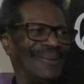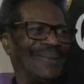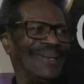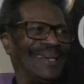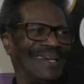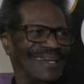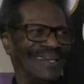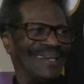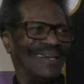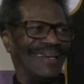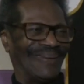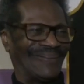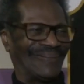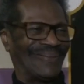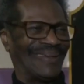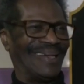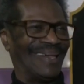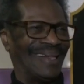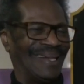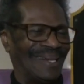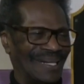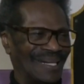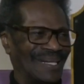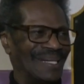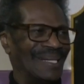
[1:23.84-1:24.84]
He would love
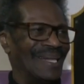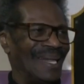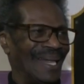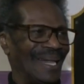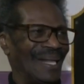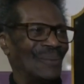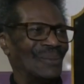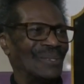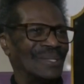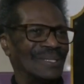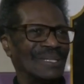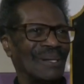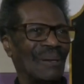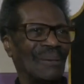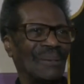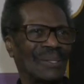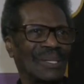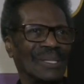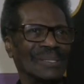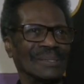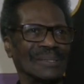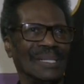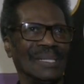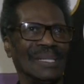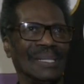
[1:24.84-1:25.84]
he was loved
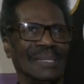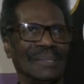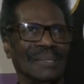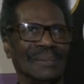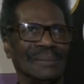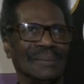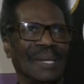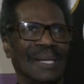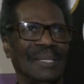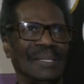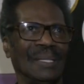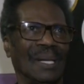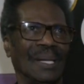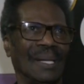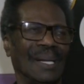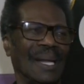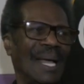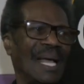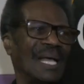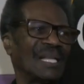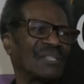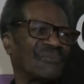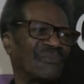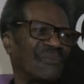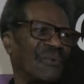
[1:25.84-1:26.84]
because in the
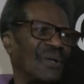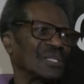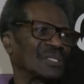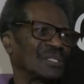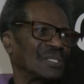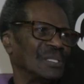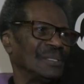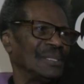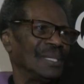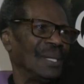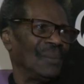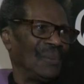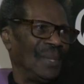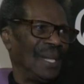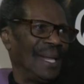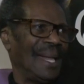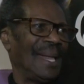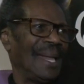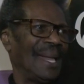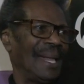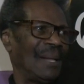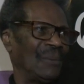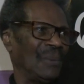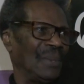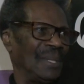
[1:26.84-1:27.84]
last function that we
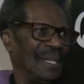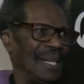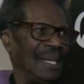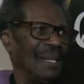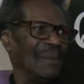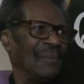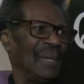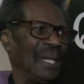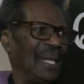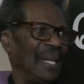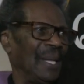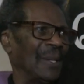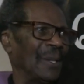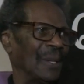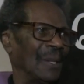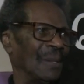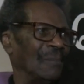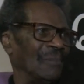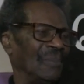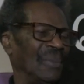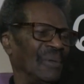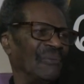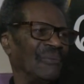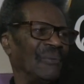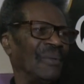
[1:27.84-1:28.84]
had with him here,
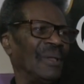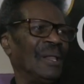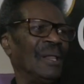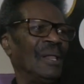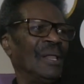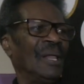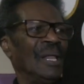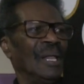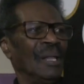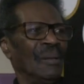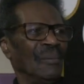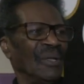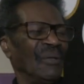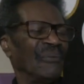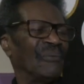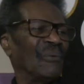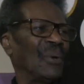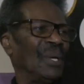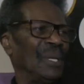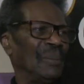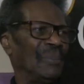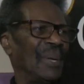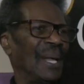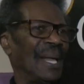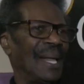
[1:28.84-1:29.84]
before
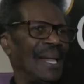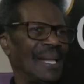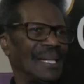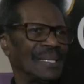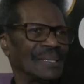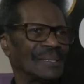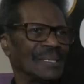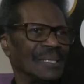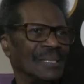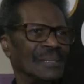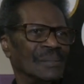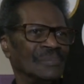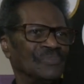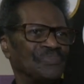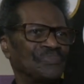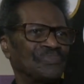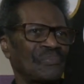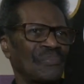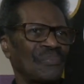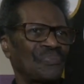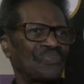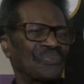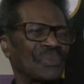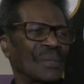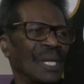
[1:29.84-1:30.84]
he passed,
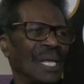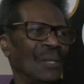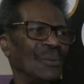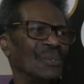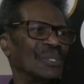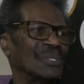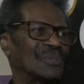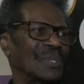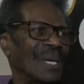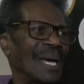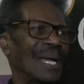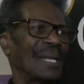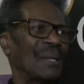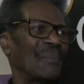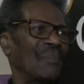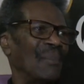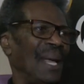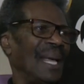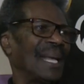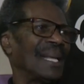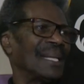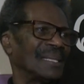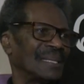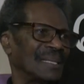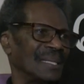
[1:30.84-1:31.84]
he was trying to
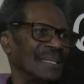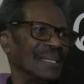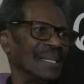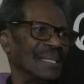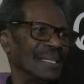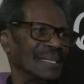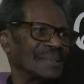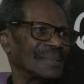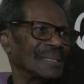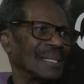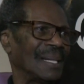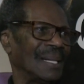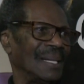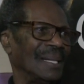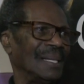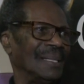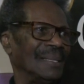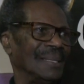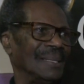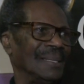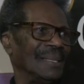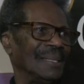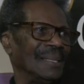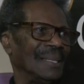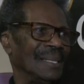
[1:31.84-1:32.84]
make it to this
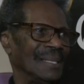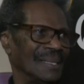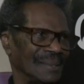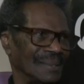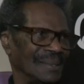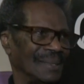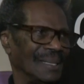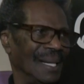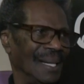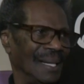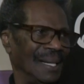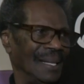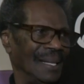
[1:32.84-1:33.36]
this day.